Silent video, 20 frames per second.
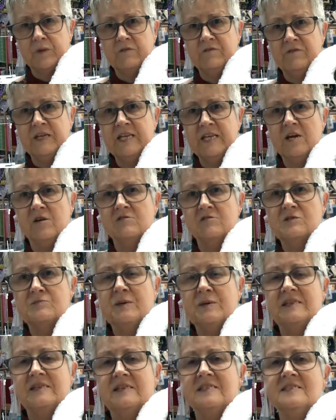videos,
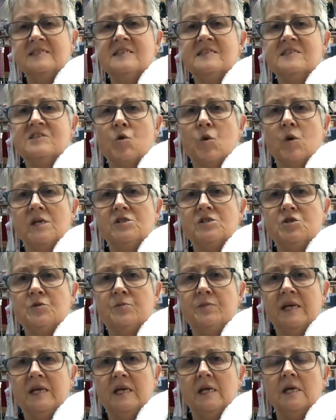but this is going to
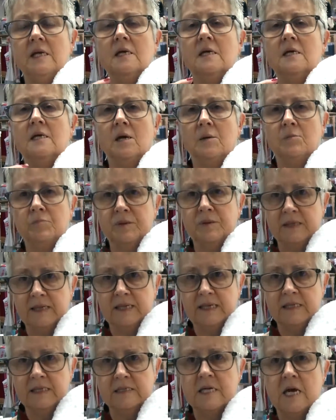be
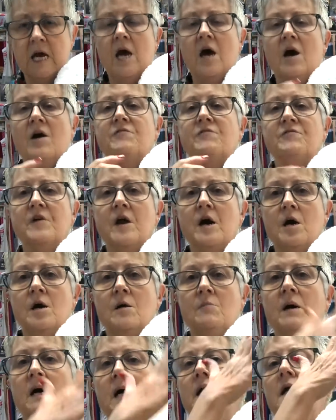complete
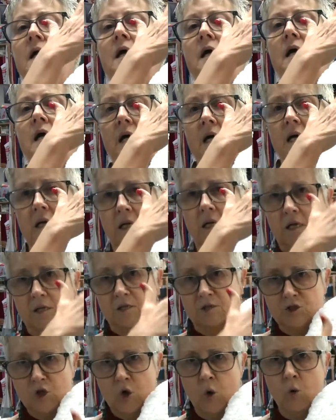from
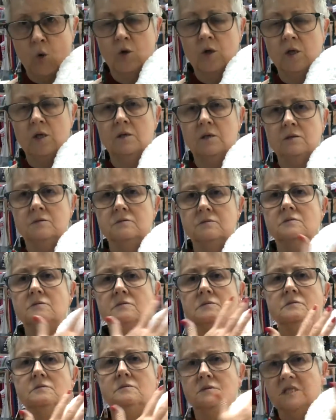total
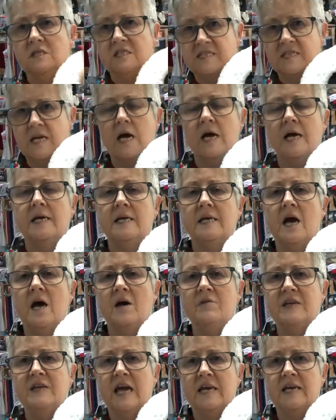design
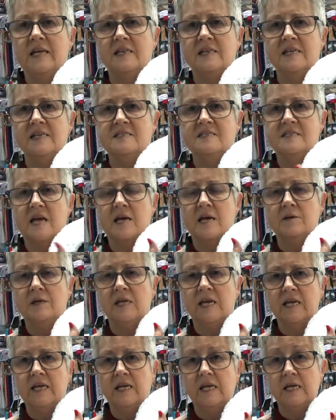of getting this and
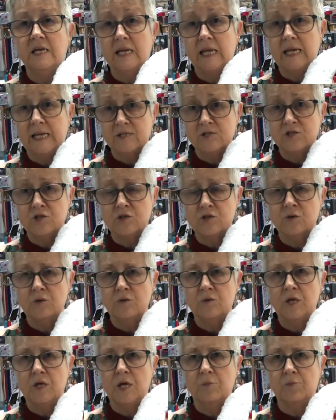getting it
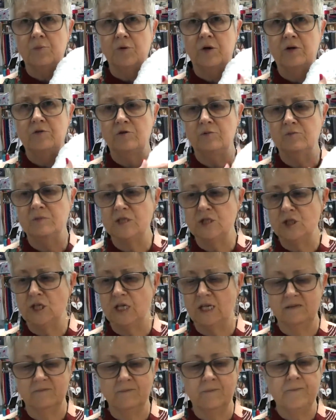into the embroidery
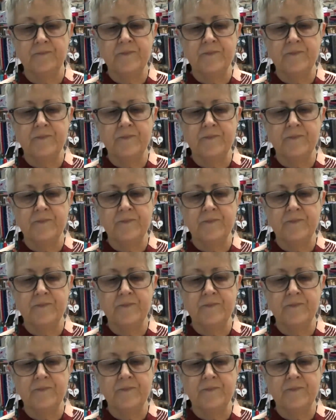machine.